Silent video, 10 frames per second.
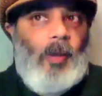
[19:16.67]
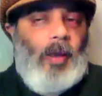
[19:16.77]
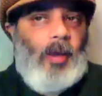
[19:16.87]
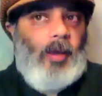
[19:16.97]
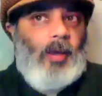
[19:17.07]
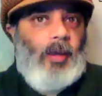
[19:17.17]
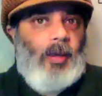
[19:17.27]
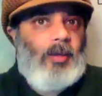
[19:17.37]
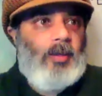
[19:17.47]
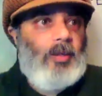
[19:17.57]

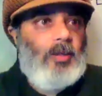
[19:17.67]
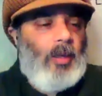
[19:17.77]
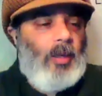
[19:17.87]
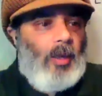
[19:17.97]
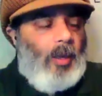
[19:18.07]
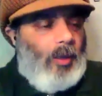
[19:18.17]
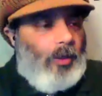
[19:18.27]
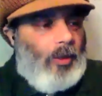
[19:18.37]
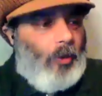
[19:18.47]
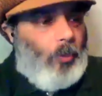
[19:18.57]
And,
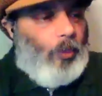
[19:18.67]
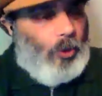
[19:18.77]
you know,